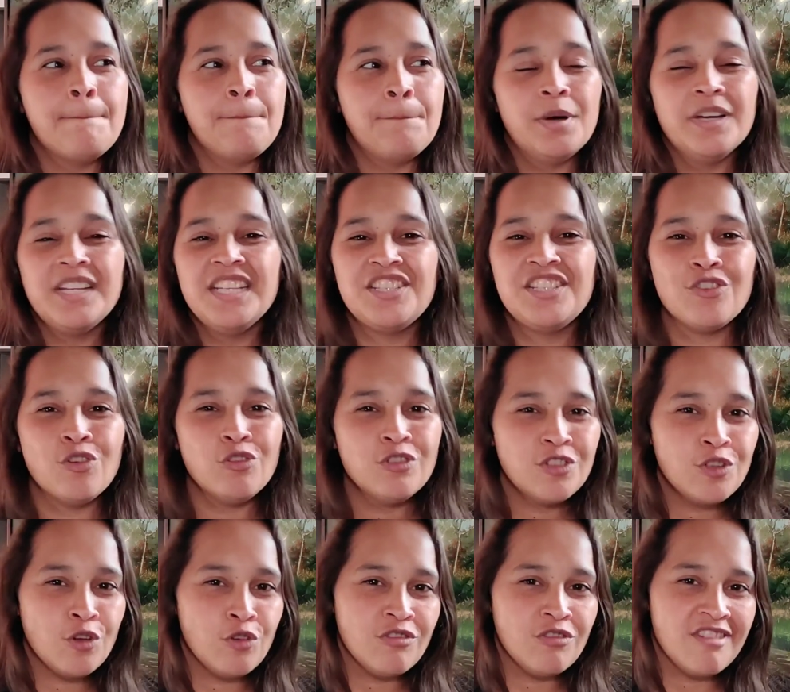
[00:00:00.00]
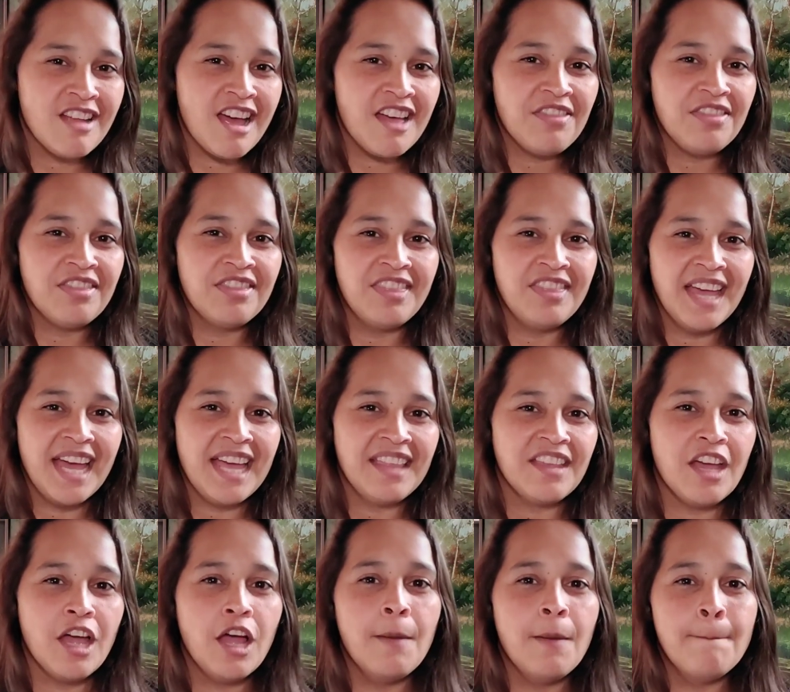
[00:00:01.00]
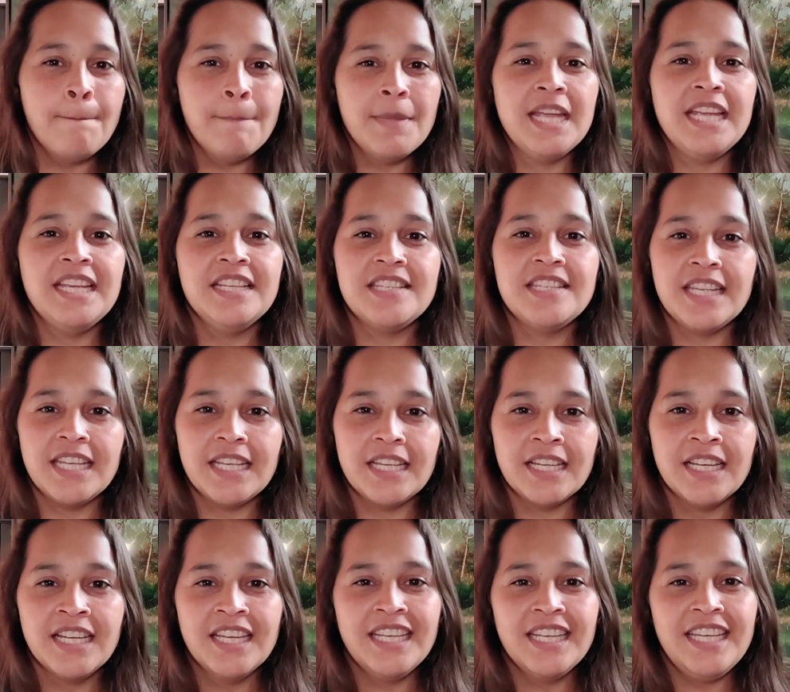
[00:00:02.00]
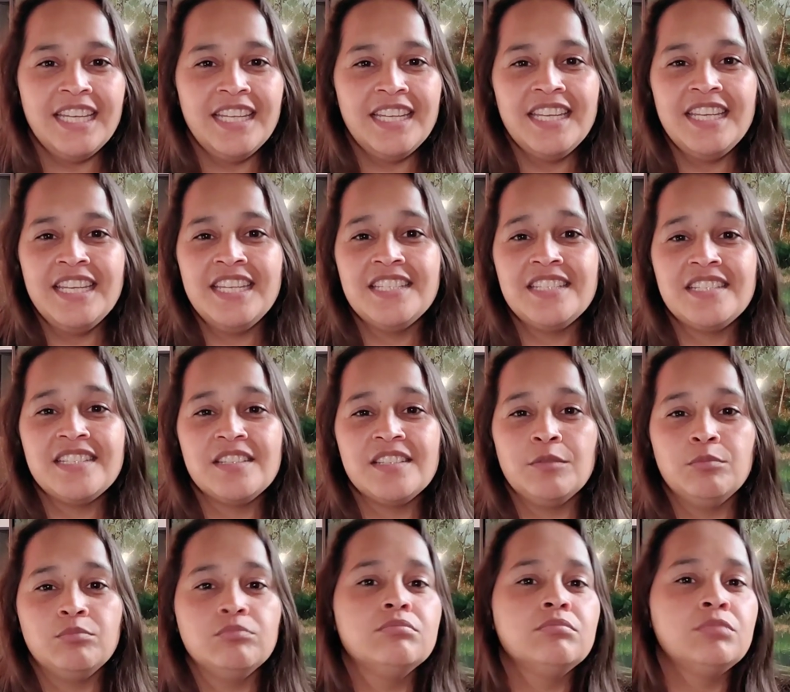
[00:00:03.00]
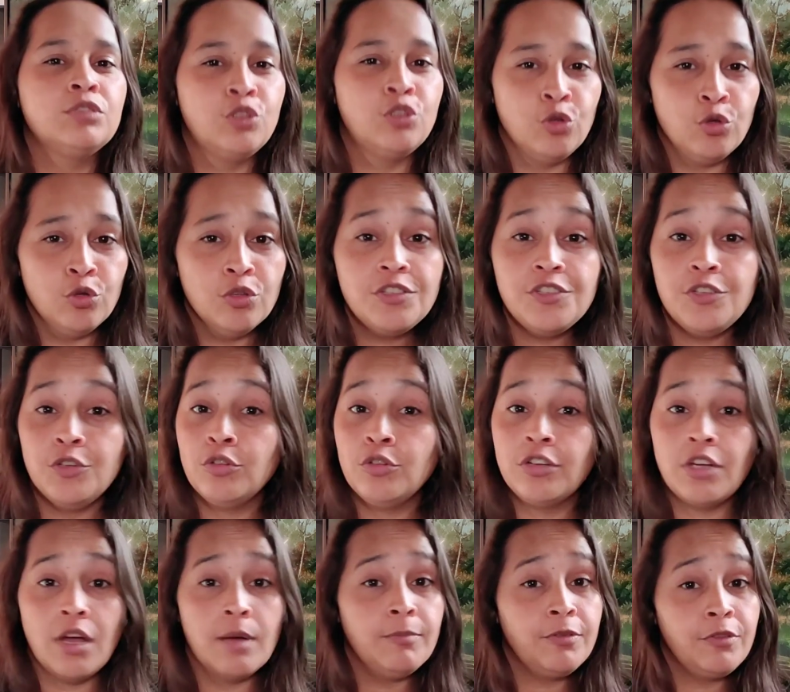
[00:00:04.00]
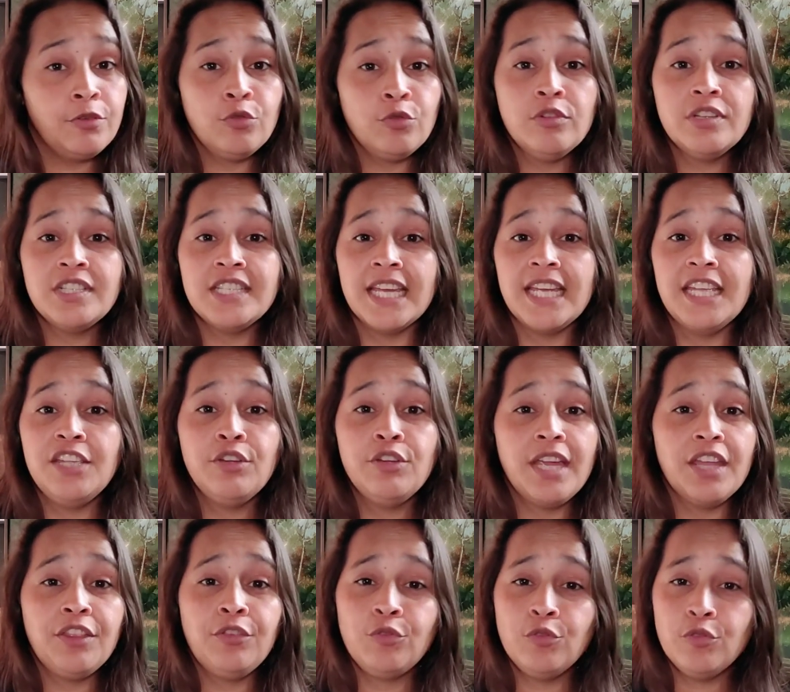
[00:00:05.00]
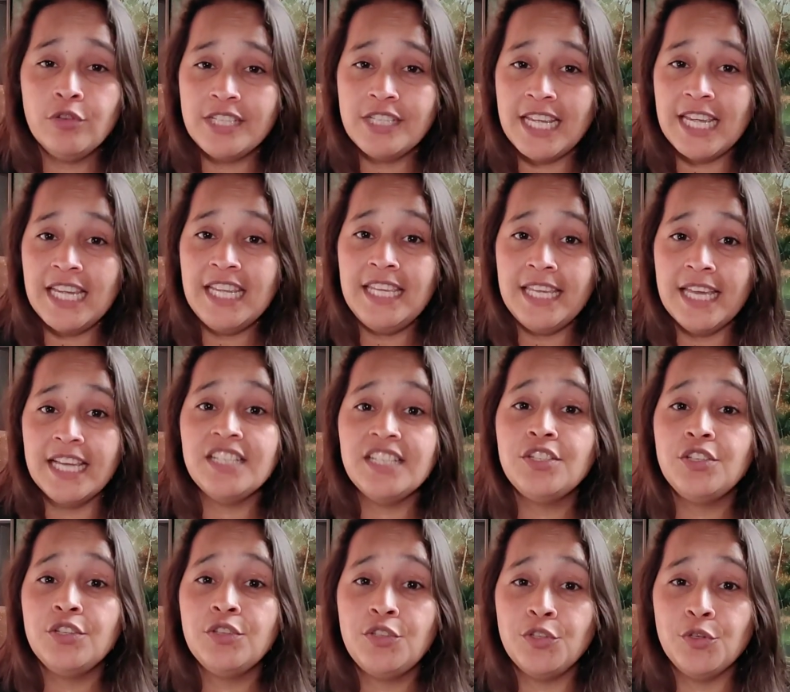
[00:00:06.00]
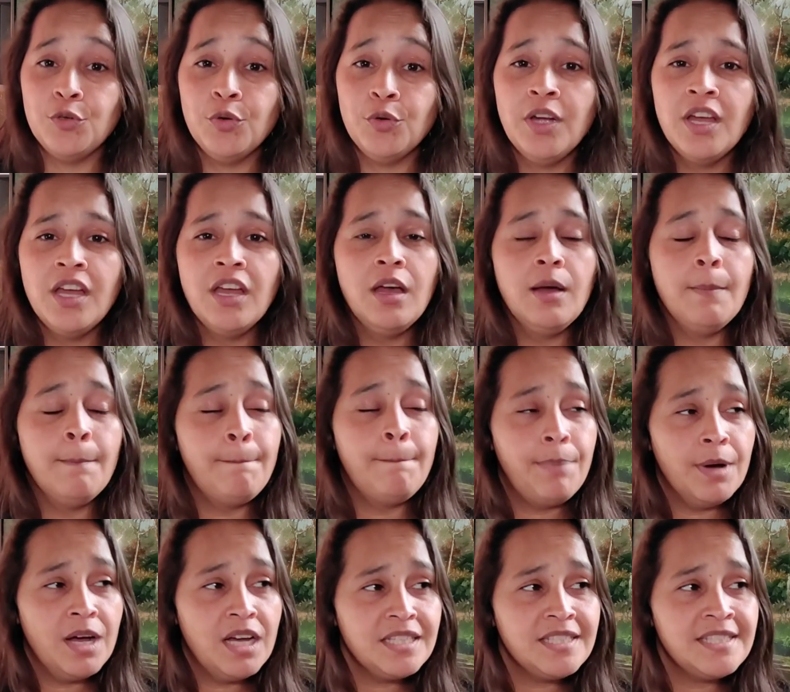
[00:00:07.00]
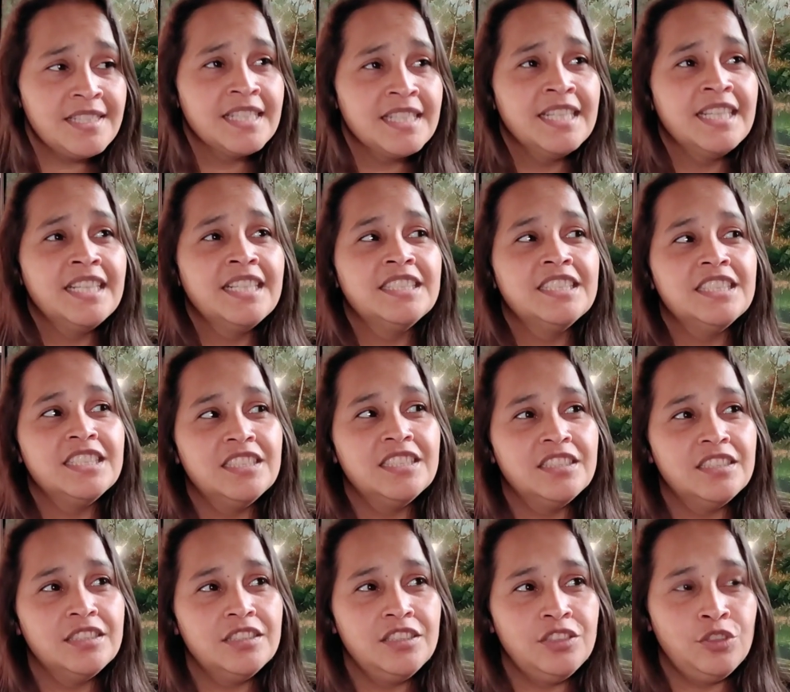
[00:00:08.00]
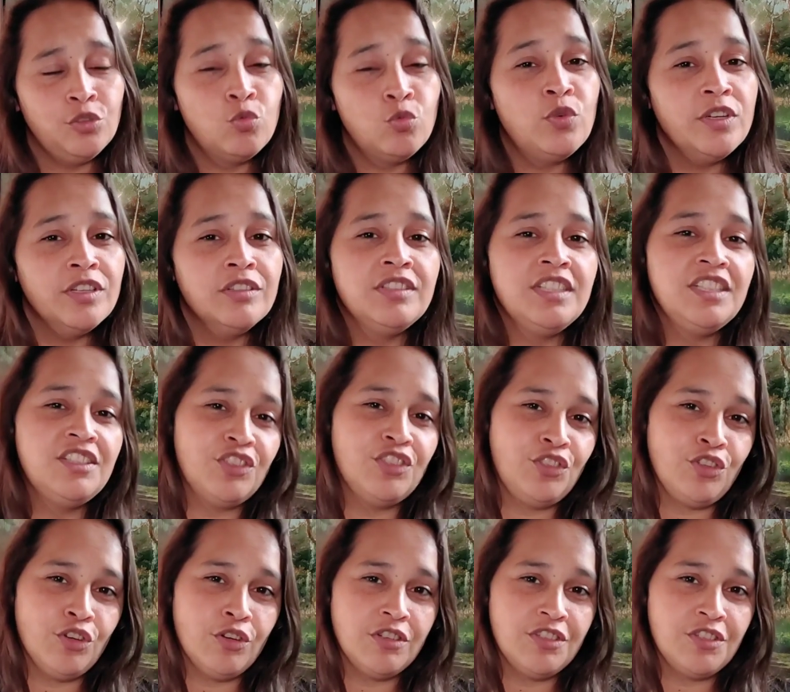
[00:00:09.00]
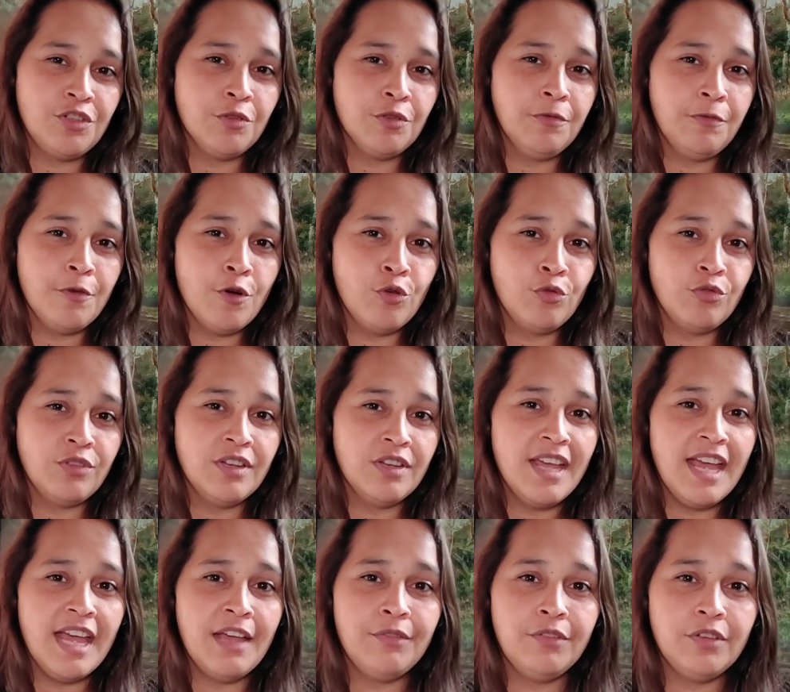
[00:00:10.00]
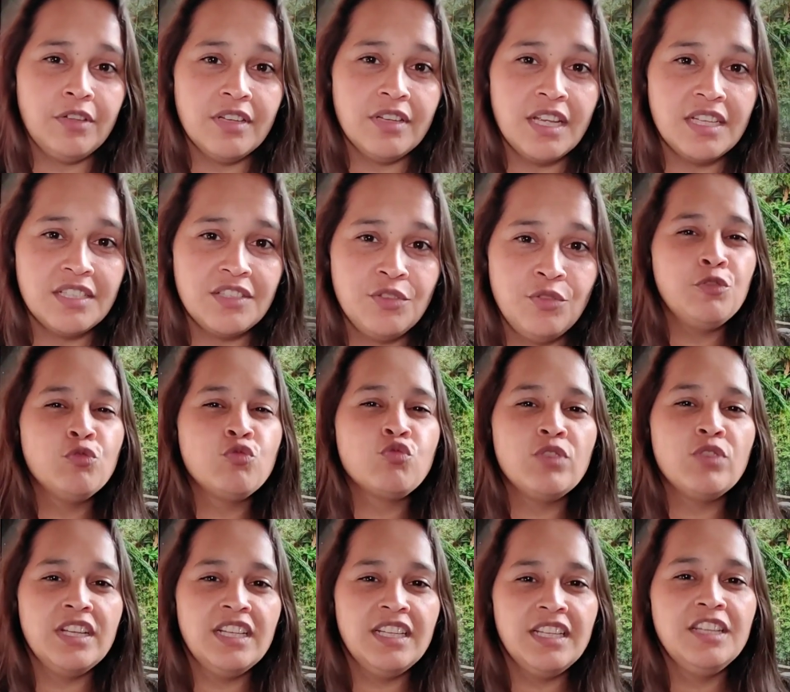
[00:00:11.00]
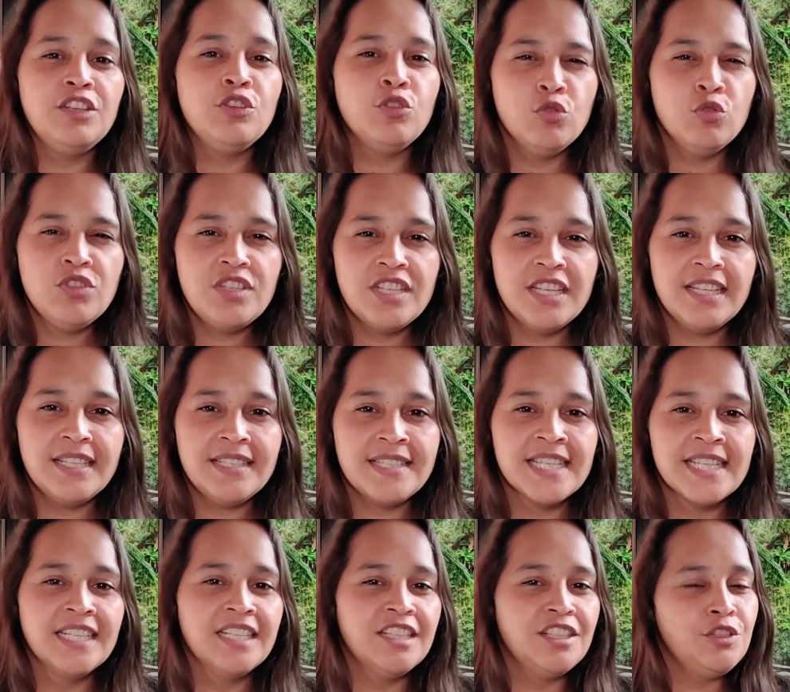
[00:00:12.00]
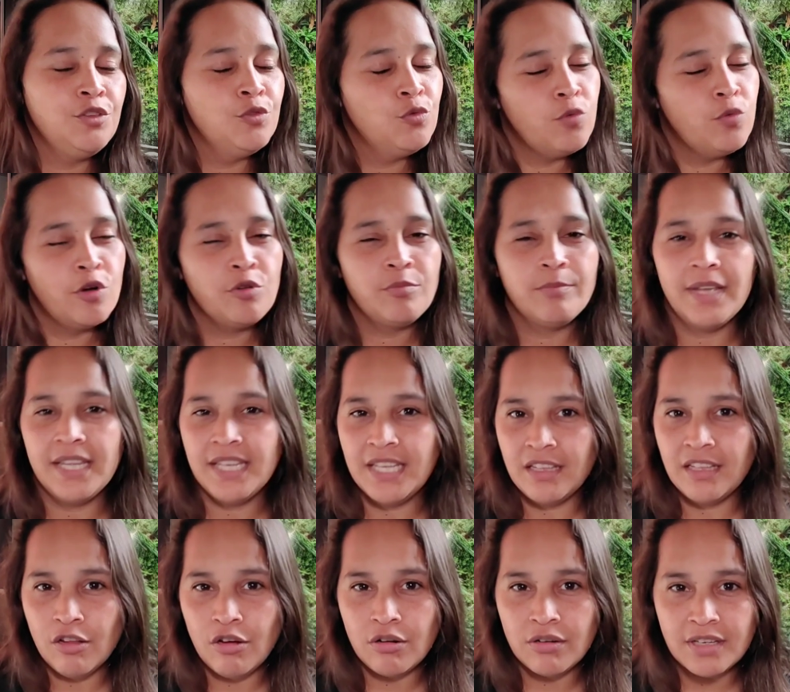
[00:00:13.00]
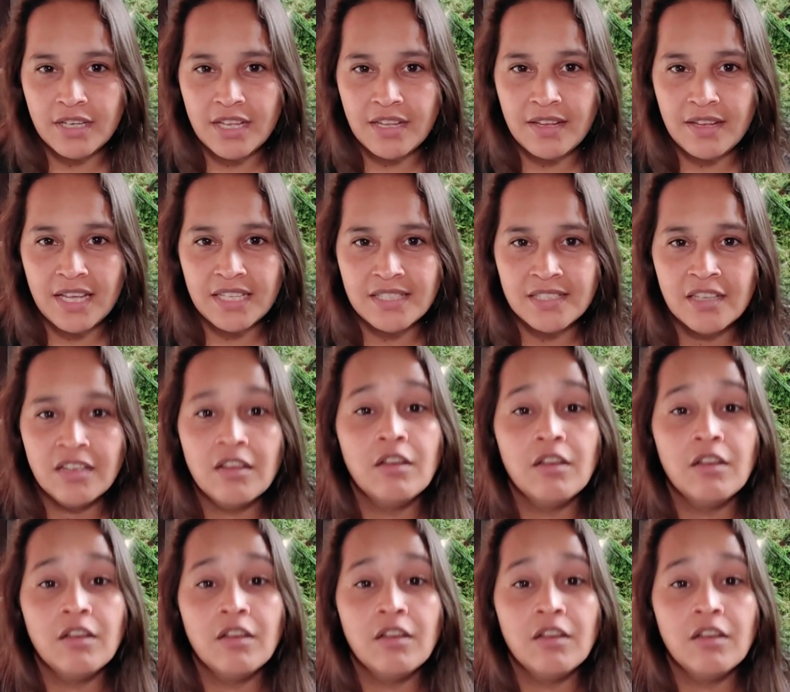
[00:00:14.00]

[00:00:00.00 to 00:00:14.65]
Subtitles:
But it's also not that amazing. It is good. You come through a day, you get through a day. Yes, you do. But you will need to charge your phone after that. You really use it, you won't make it longer than that.